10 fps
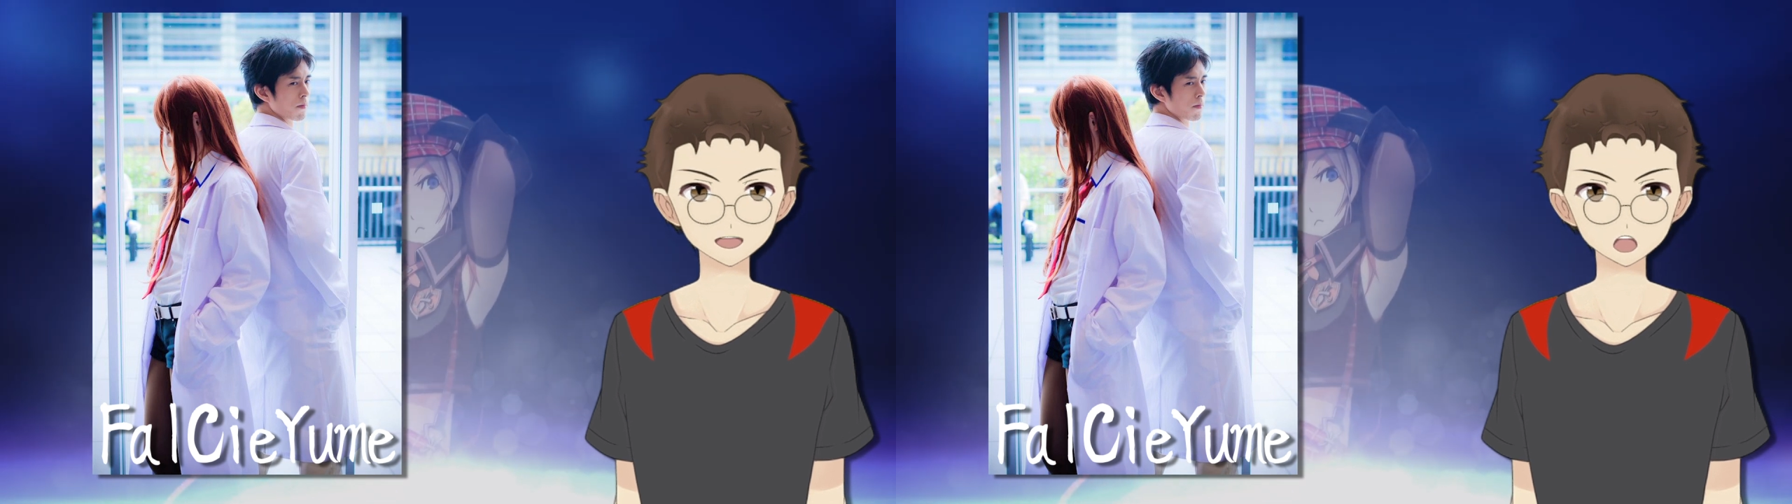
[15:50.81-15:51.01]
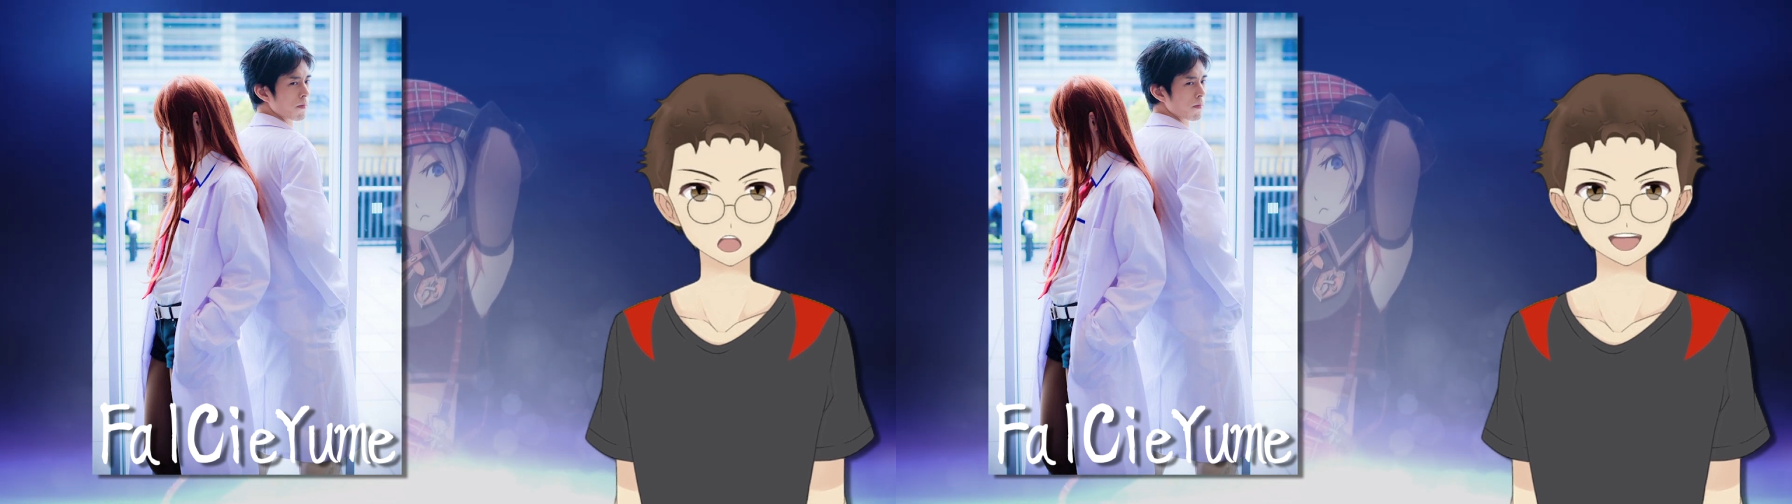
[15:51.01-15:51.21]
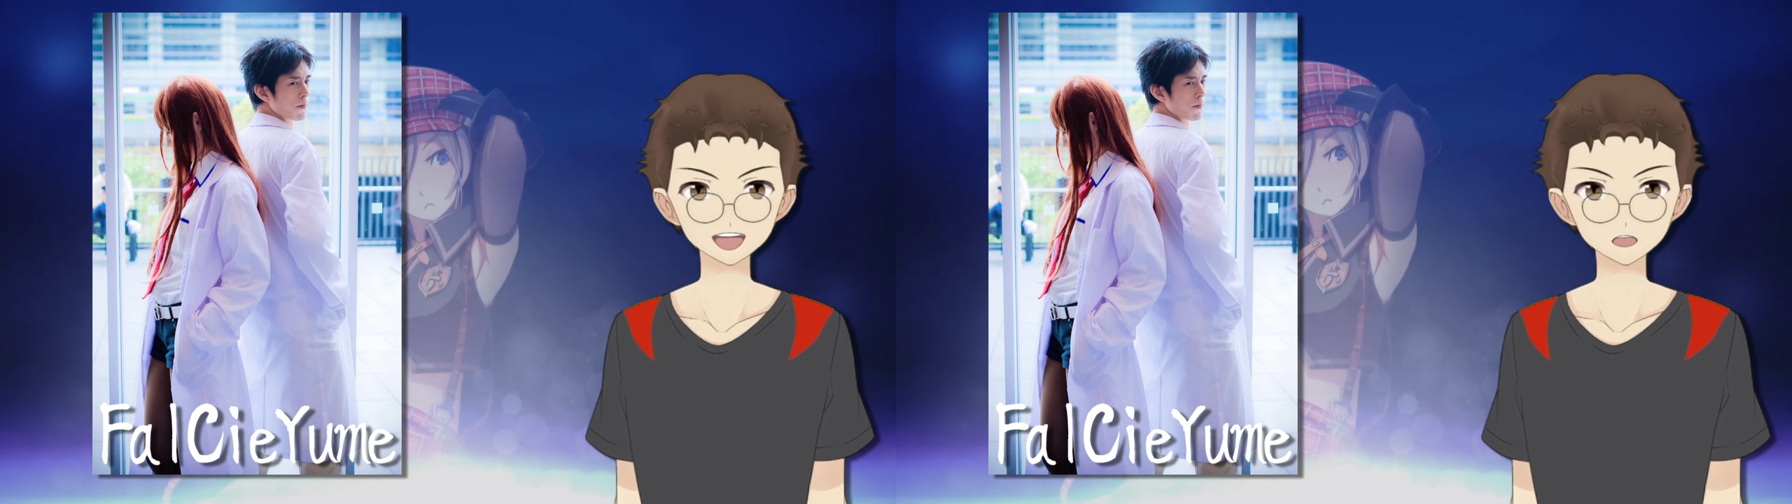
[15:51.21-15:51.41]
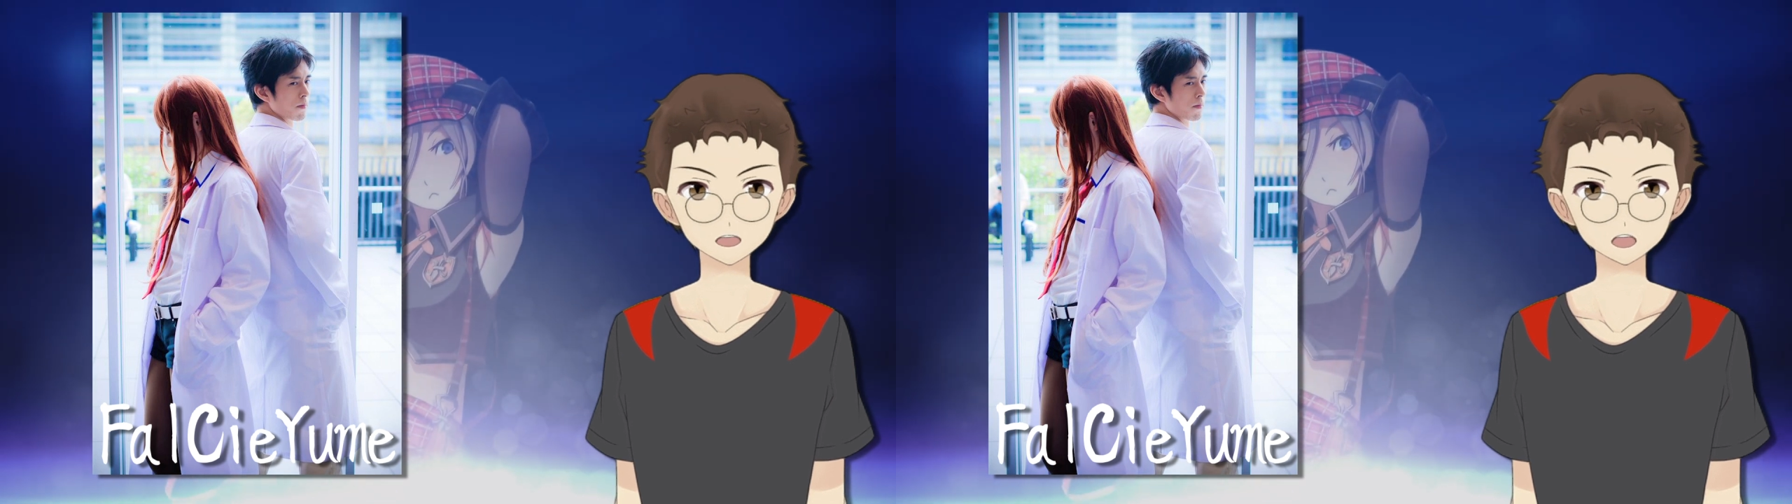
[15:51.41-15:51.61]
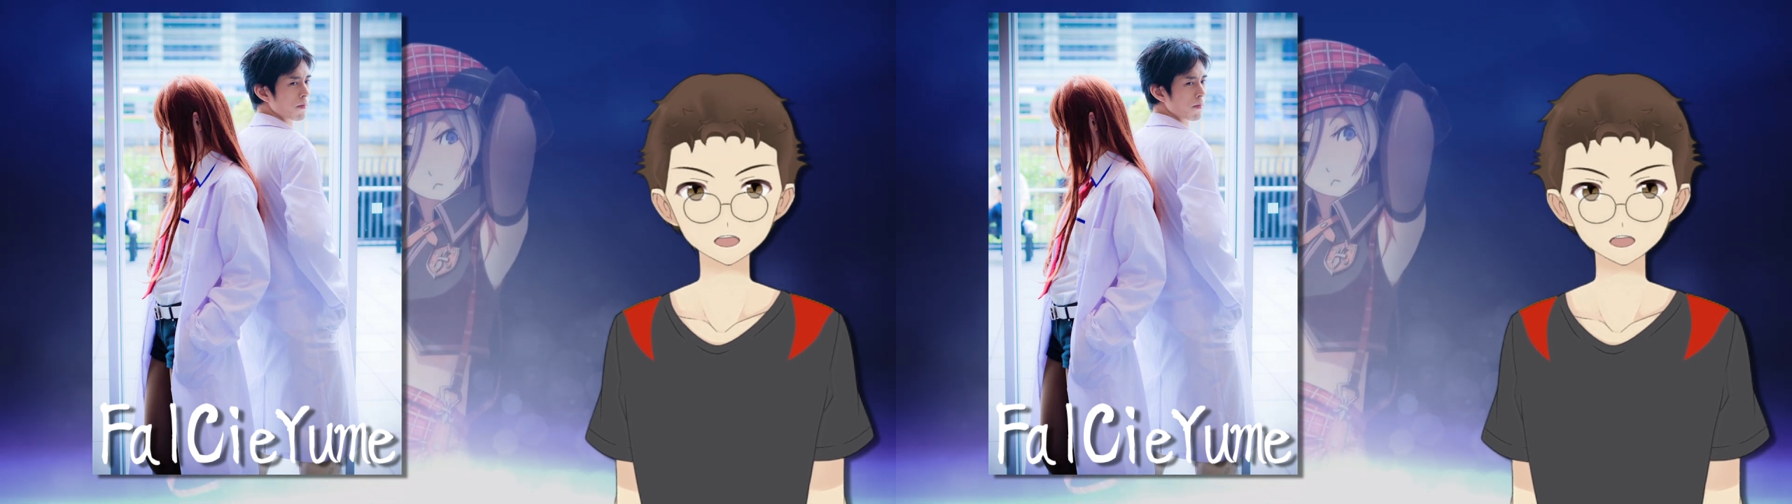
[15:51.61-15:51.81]
to do it
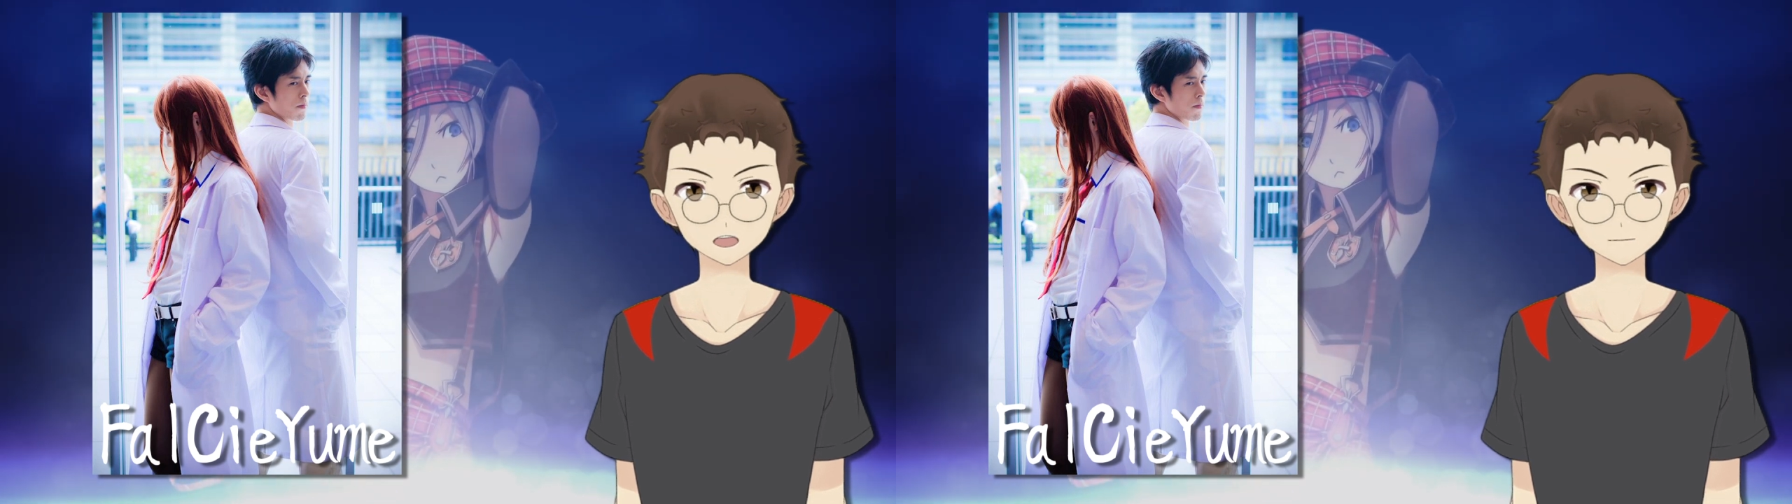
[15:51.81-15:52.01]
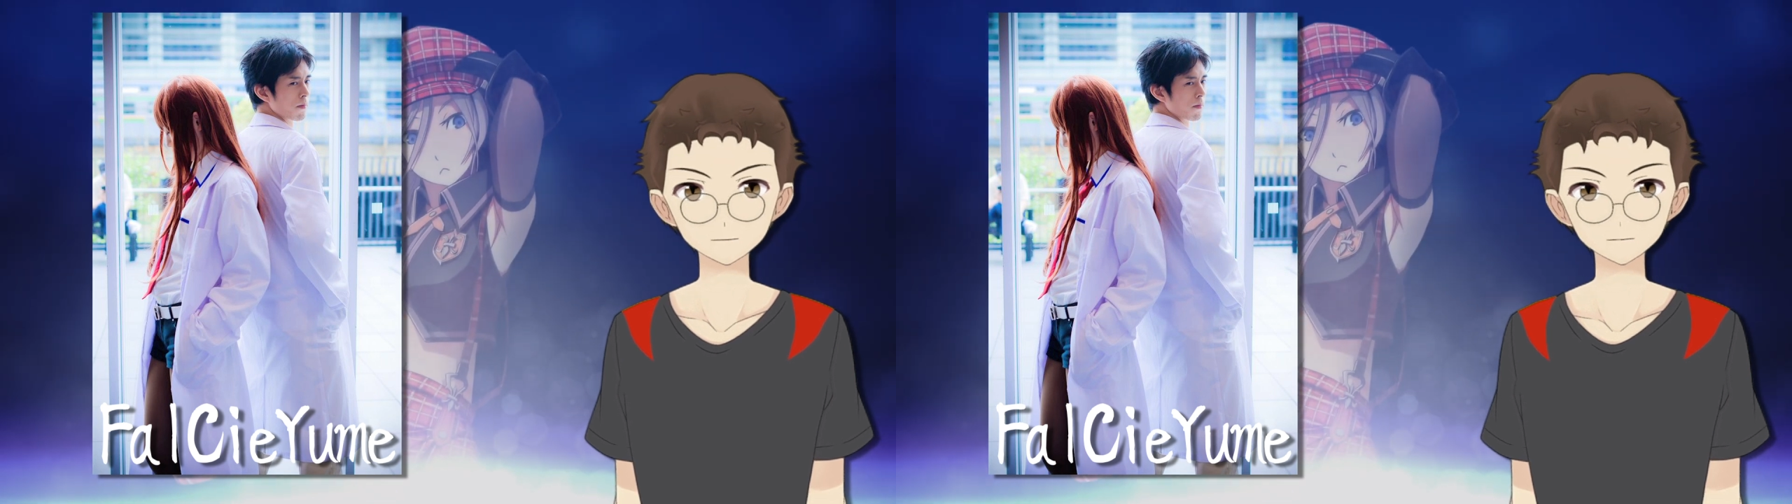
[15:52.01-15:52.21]
justice.